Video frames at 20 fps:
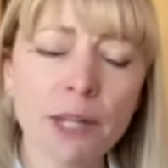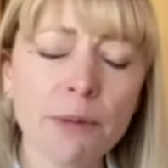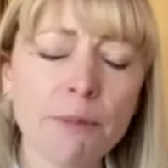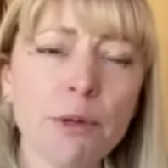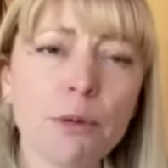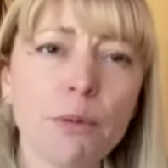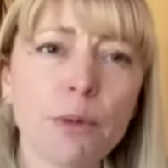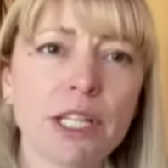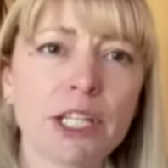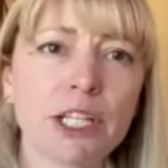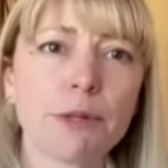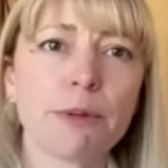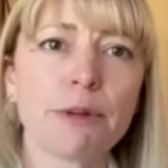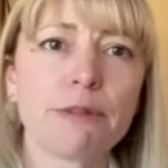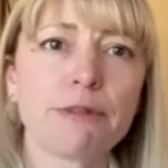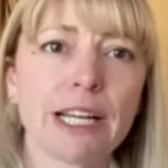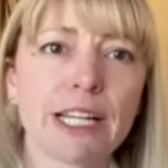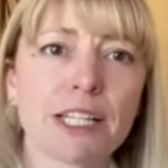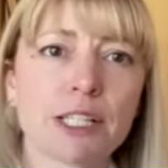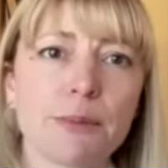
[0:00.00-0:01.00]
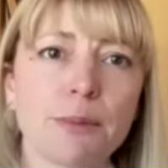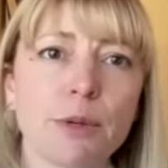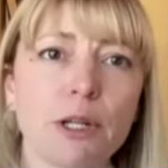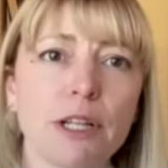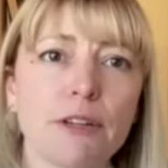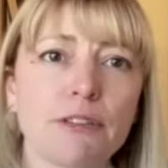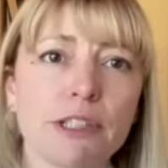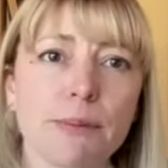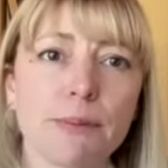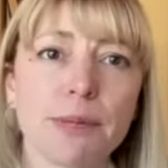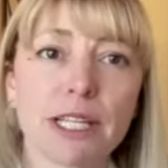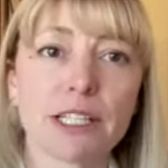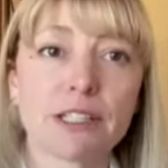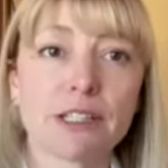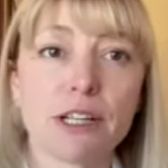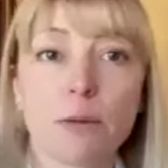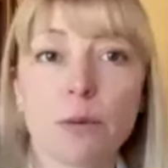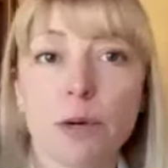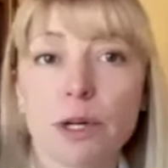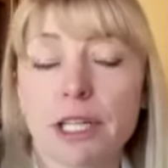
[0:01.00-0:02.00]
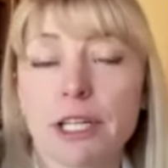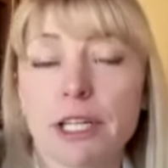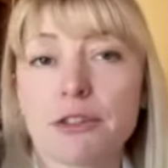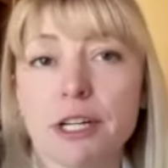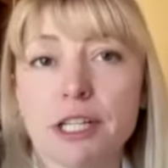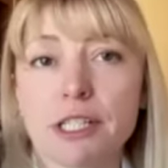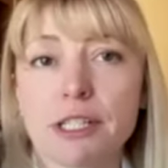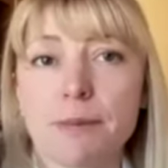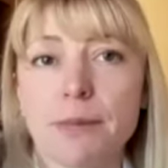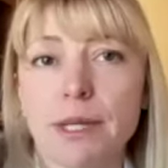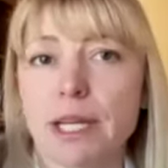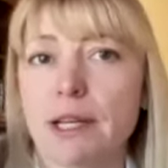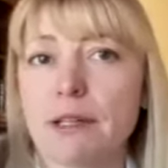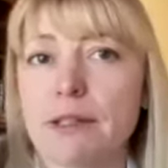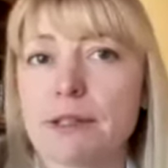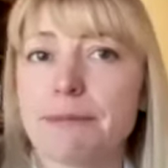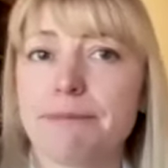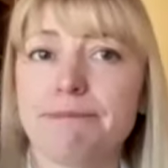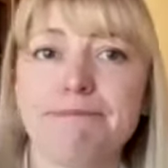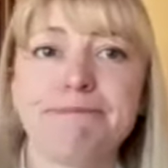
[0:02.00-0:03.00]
be willing to be flexible. If something's not working, try something else.